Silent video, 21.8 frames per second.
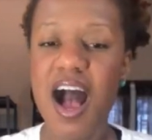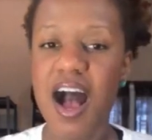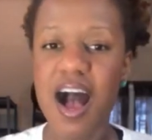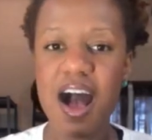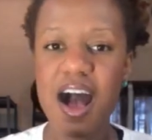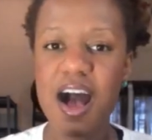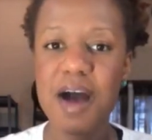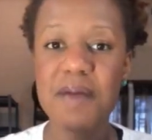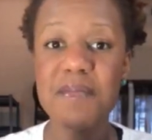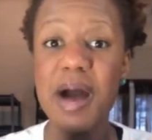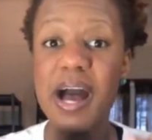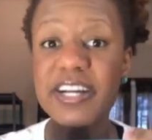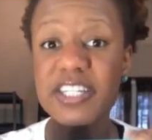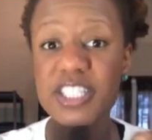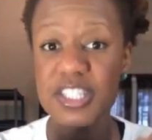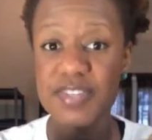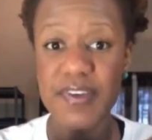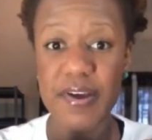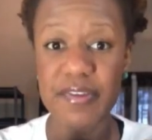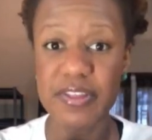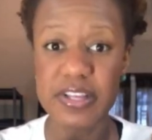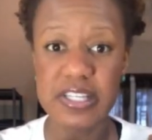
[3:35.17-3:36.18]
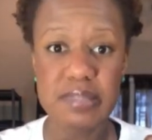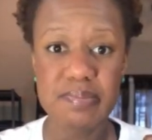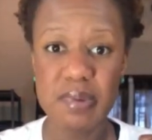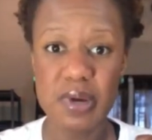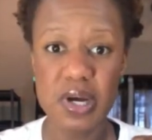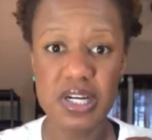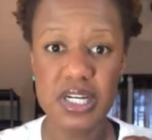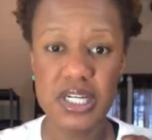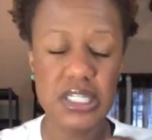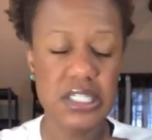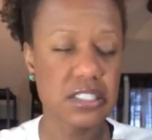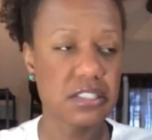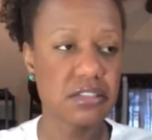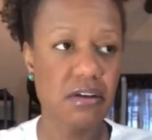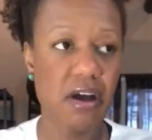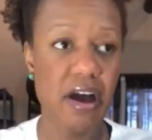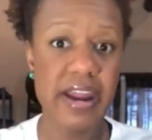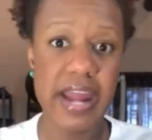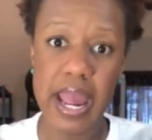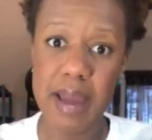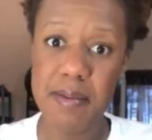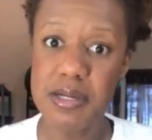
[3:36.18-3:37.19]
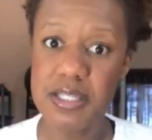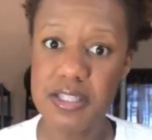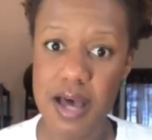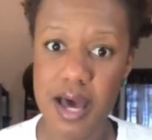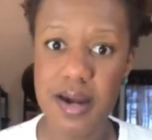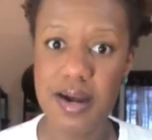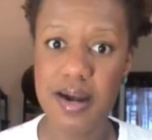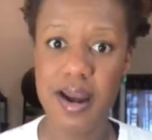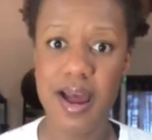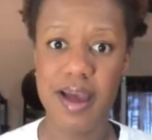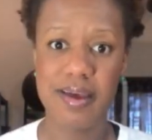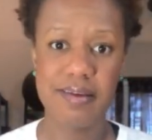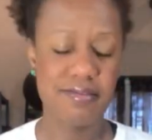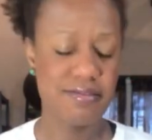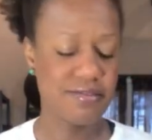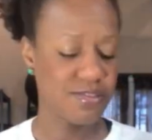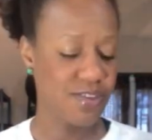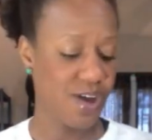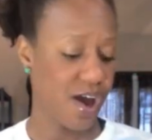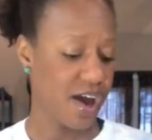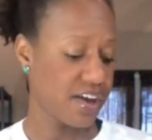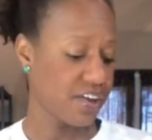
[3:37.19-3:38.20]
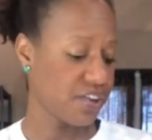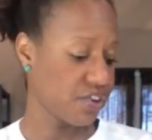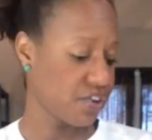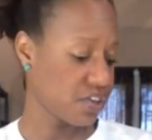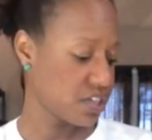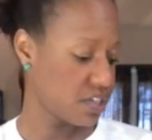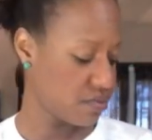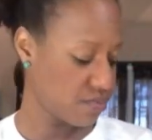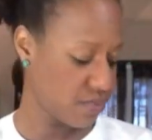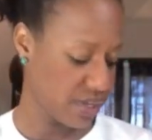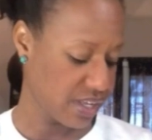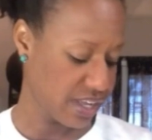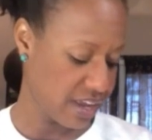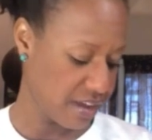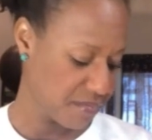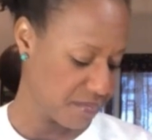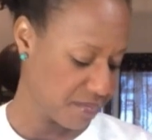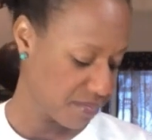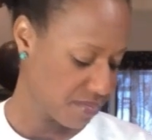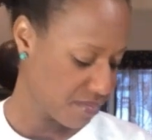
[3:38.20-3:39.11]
I just found this book on Amazon, and I thought it looks really